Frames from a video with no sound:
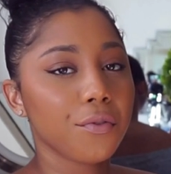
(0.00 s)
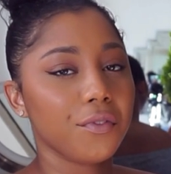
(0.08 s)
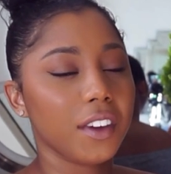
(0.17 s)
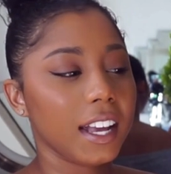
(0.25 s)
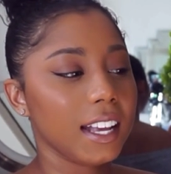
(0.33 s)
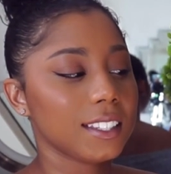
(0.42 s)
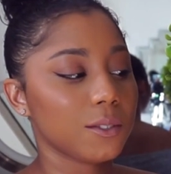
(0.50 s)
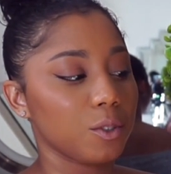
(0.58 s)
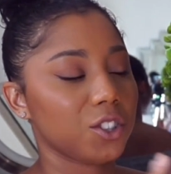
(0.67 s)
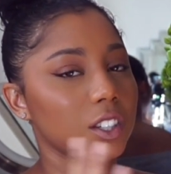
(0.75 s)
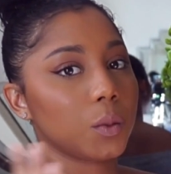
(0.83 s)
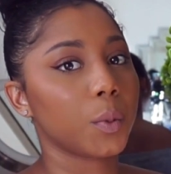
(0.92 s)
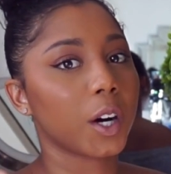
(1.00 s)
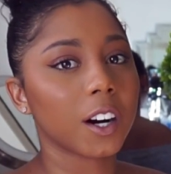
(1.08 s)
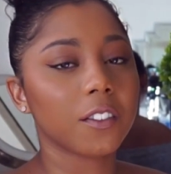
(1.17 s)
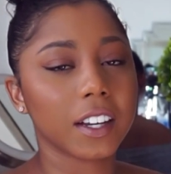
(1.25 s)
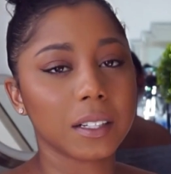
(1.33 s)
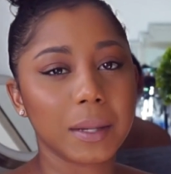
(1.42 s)
vase, which is
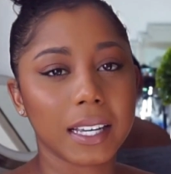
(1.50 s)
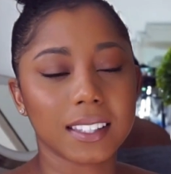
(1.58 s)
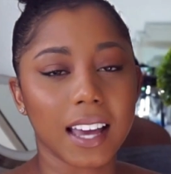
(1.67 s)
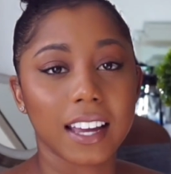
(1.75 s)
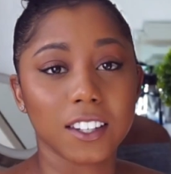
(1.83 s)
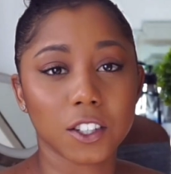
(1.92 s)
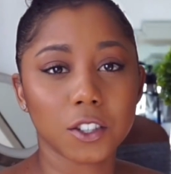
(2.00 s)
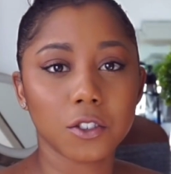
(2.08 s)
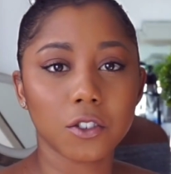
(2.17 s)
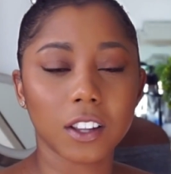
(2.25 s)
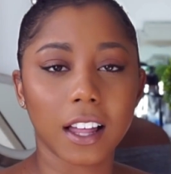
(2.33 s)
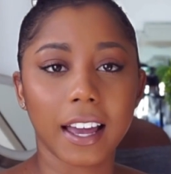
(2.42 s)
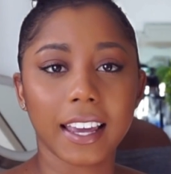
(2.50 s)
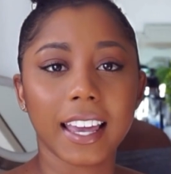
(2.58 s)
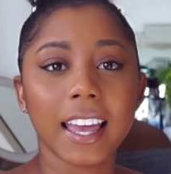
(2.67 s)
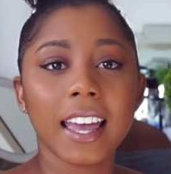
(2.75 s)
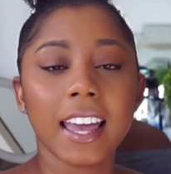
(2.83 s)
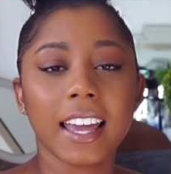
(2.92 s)
perfect because I do like
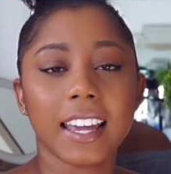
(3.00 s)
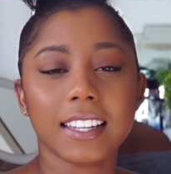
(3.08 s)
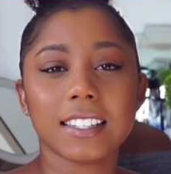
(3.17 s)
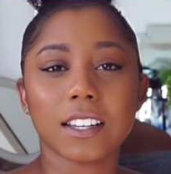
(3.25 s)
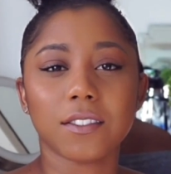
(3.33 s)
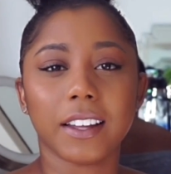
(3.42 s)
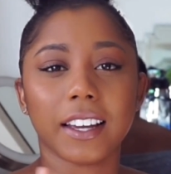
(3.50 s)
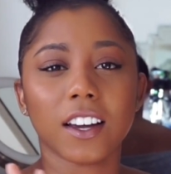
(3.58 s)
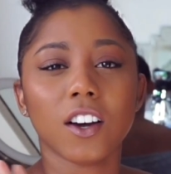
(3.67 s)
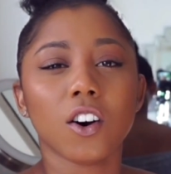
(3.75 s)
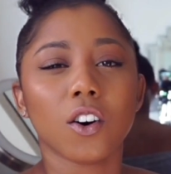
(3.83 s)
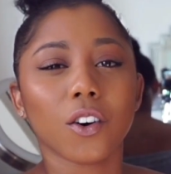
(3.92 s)
hints of like